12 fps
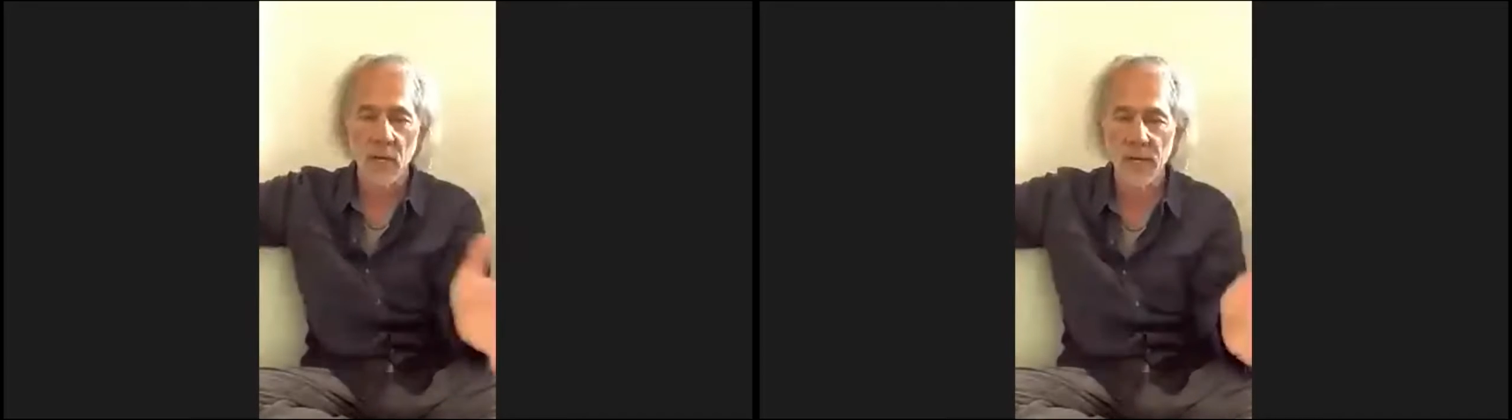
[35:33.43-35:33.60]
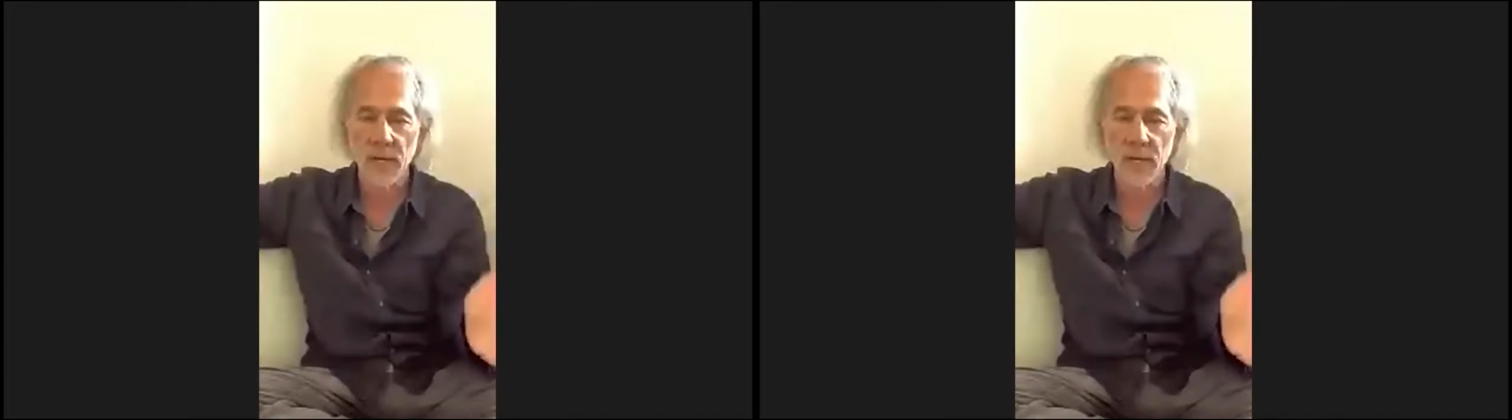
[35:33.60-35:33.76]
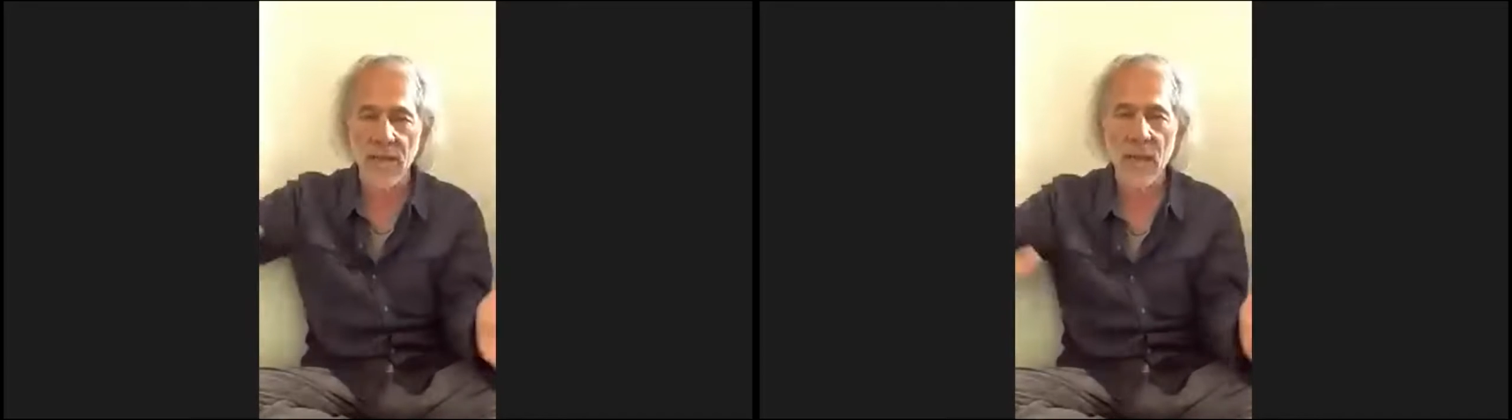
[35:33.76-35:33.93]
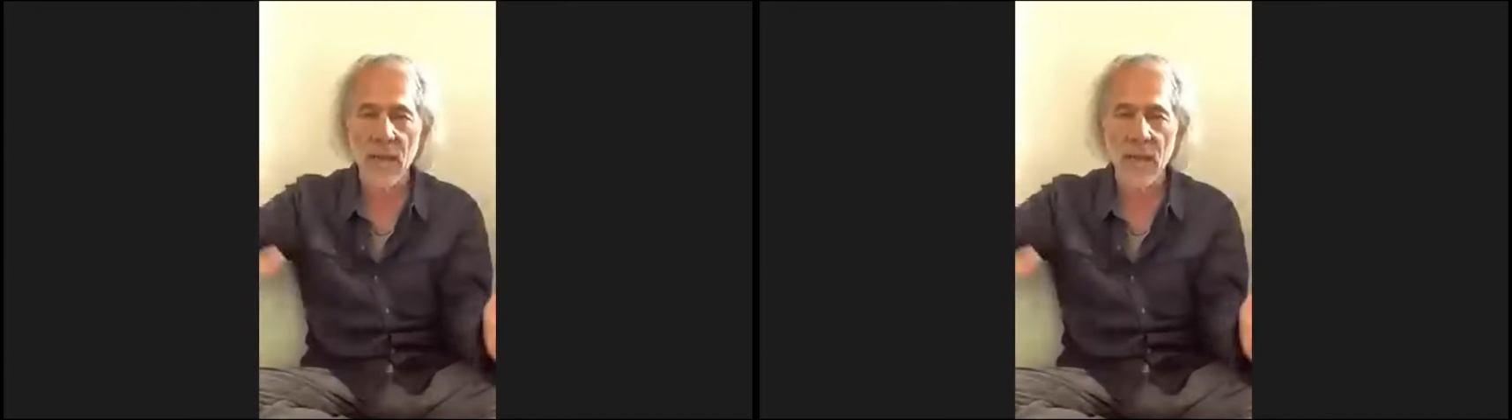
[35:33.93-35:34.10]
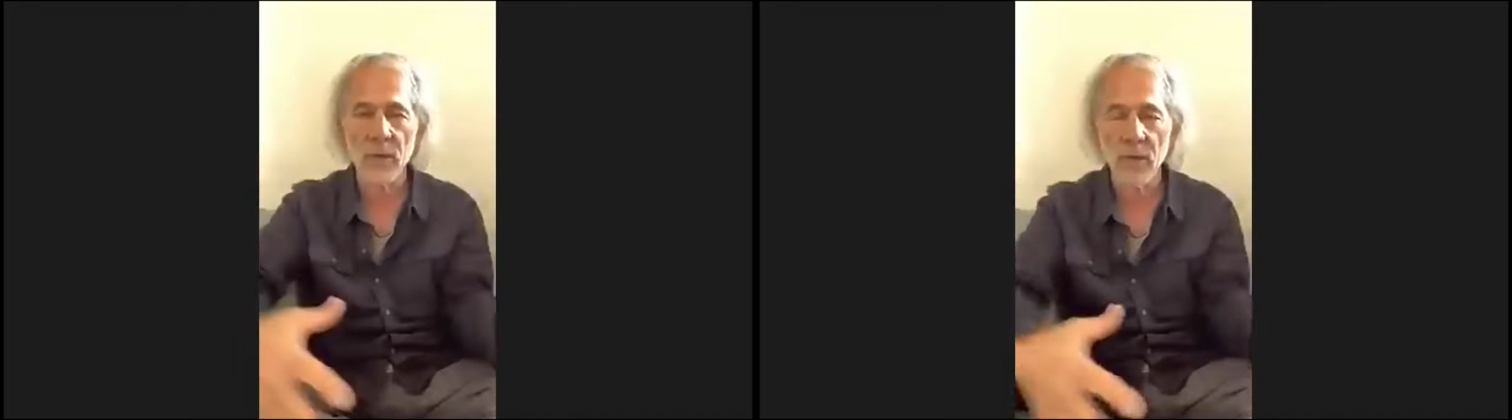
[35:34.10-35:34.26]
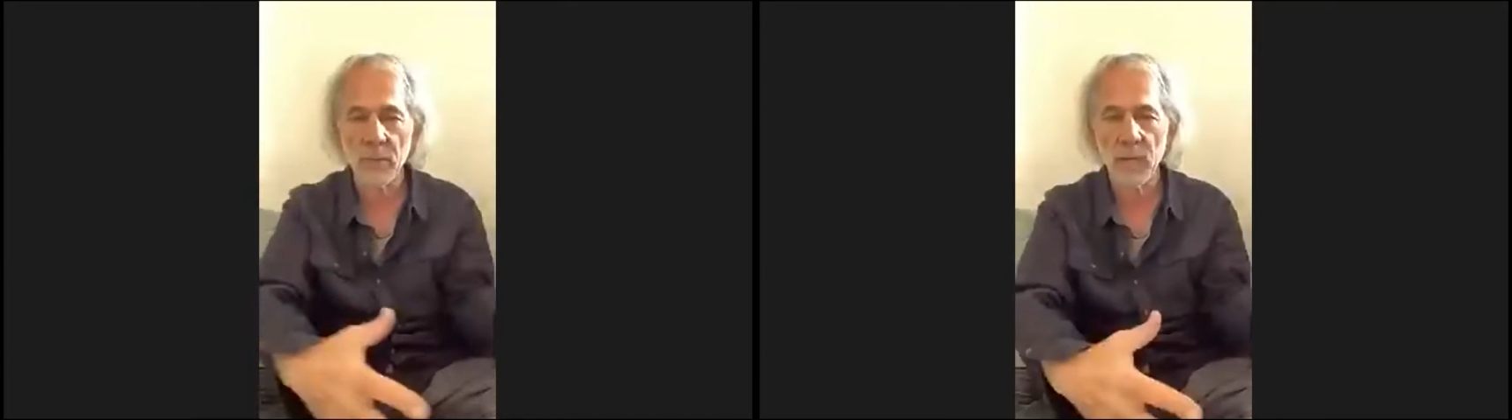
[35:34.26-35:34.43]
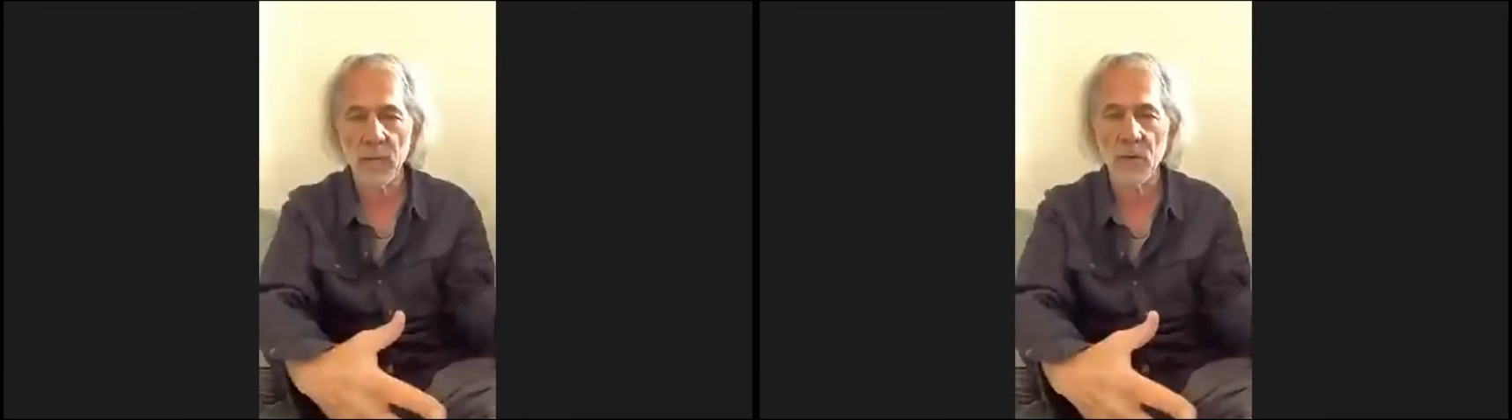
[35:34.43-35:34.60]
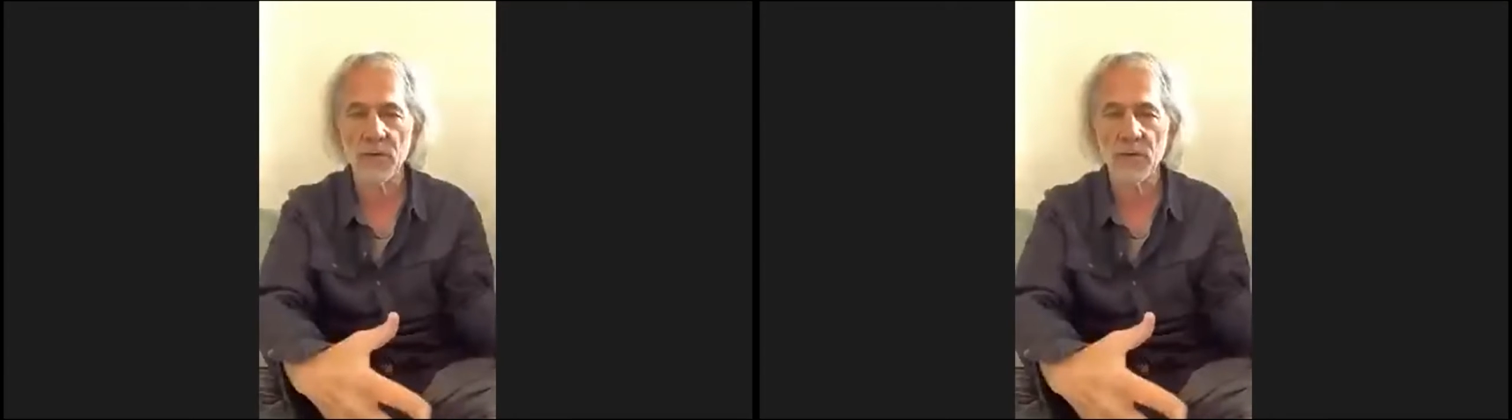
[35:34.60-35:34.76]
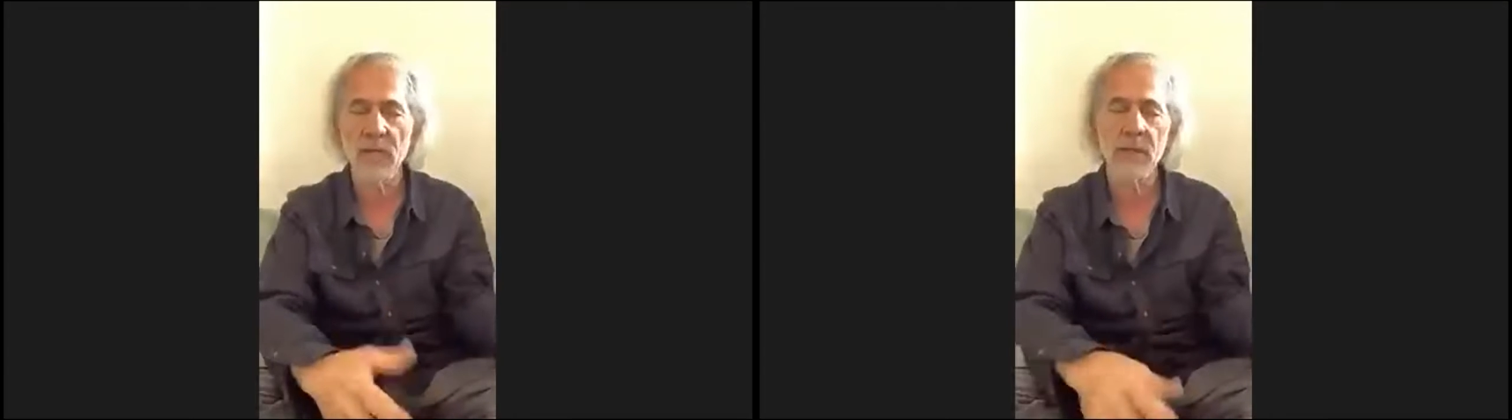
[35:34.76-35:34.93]
are now coming over
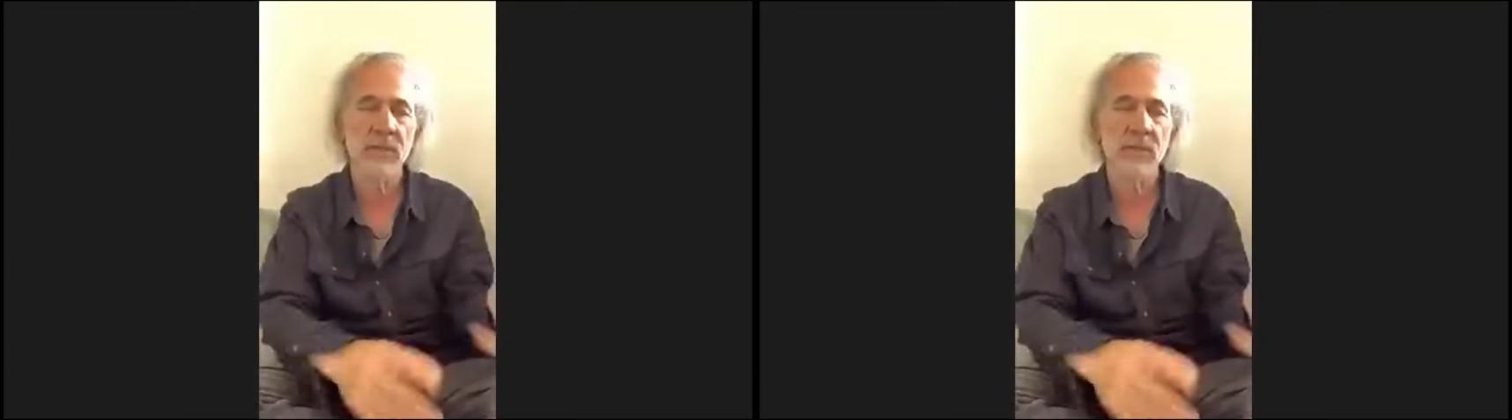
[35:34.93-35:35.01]
here.